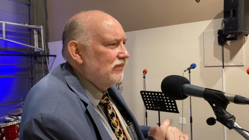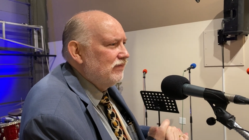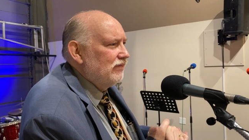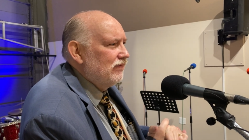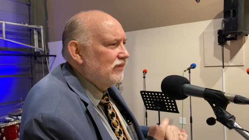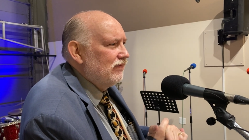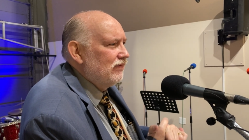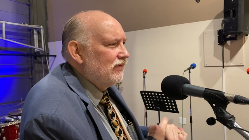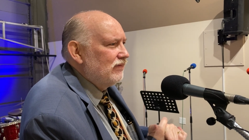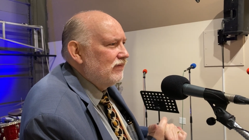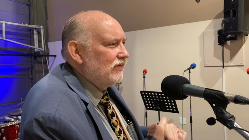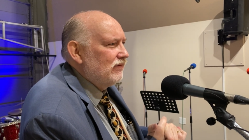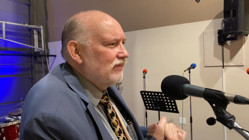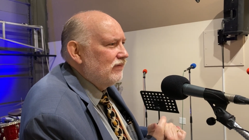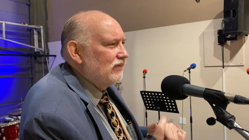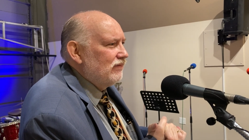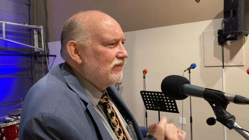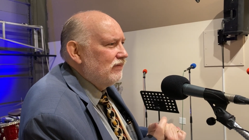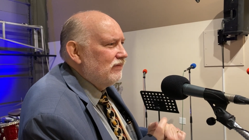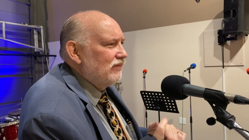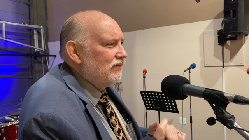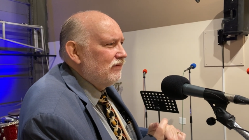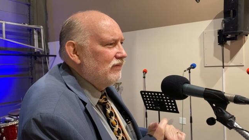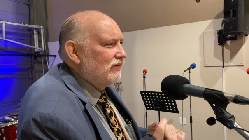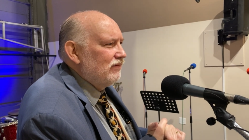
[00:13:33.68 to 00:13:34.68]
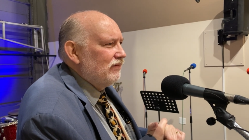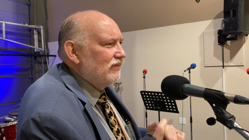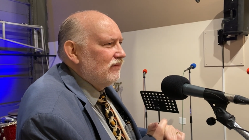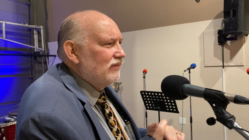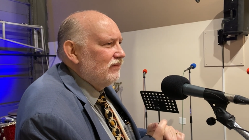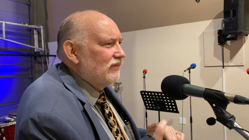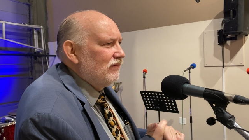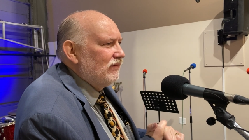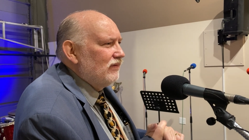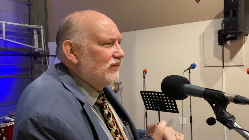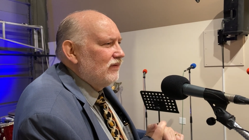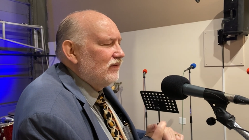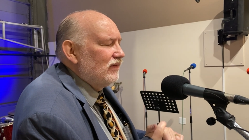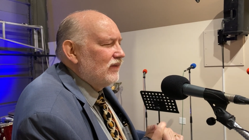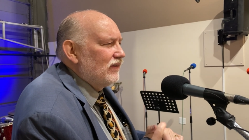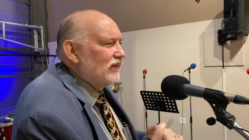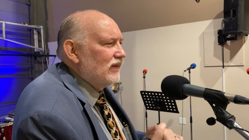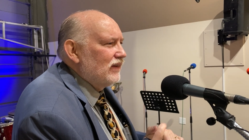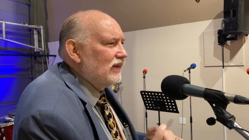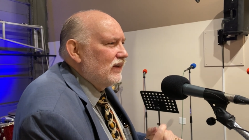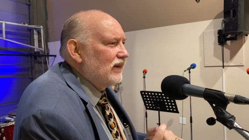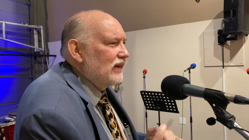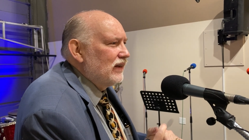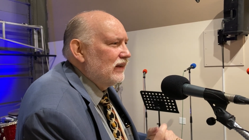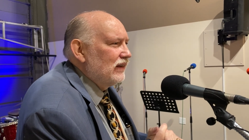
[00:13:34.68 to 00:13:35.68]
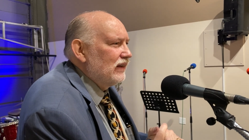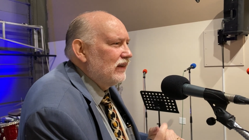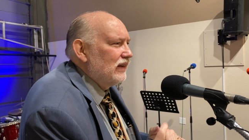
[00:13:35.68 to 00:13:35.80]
Nothing is said.